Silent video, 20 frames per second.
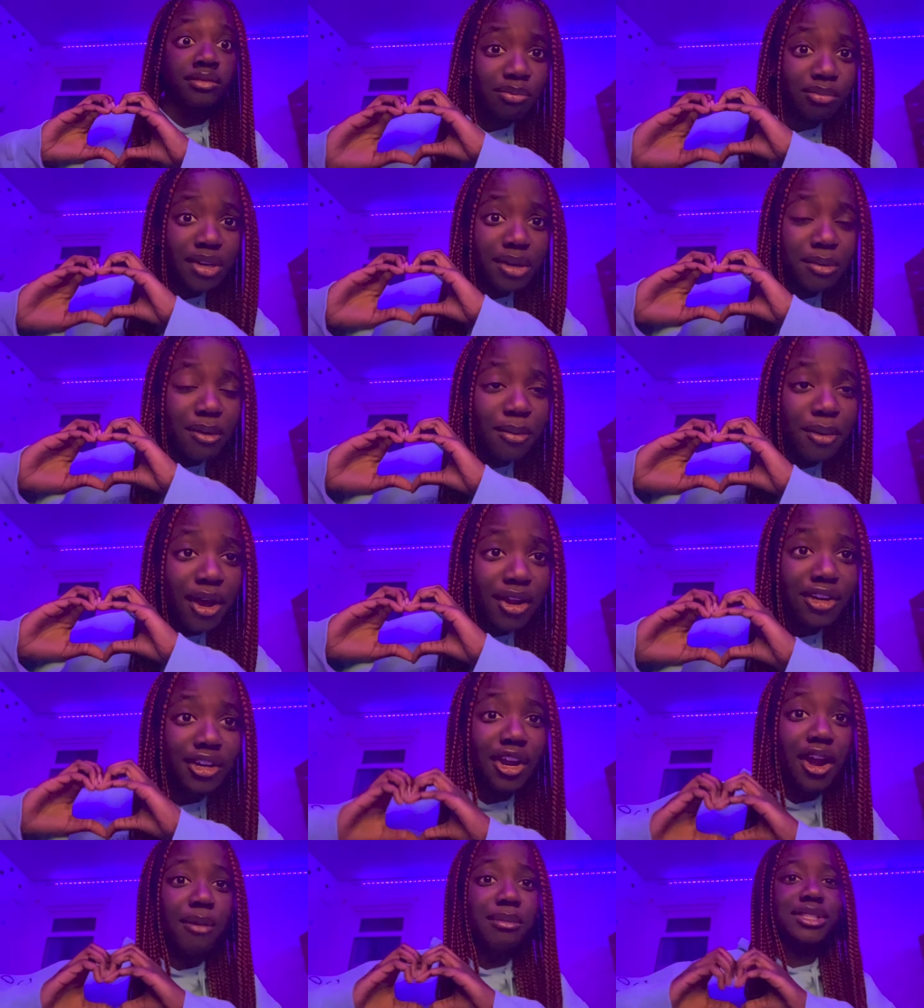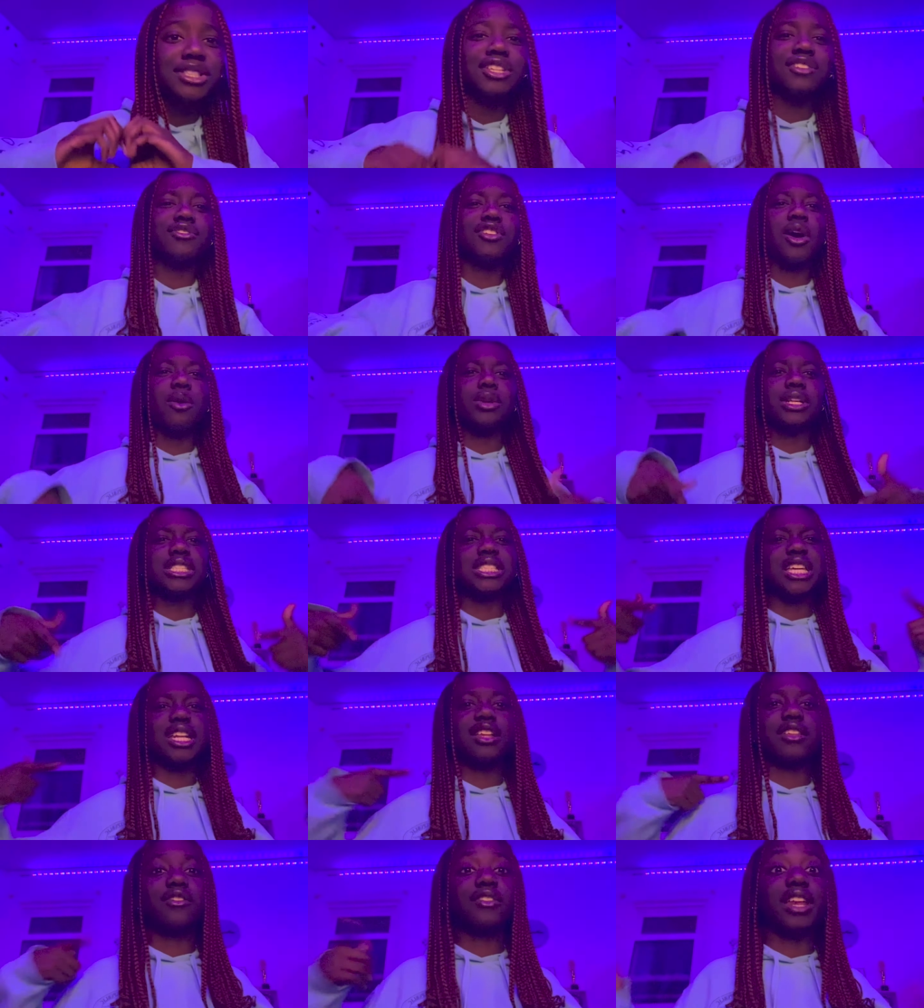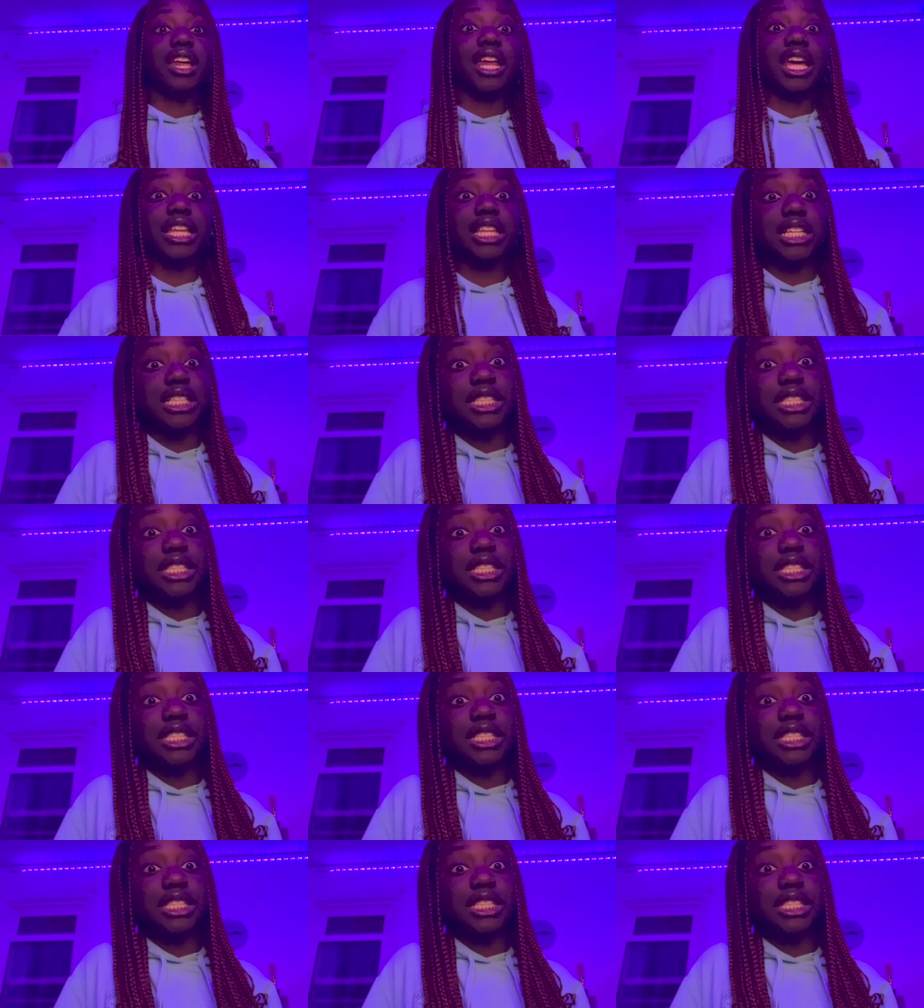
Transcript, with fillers: Put a purple heart in the comments if y'all want to see another video like this.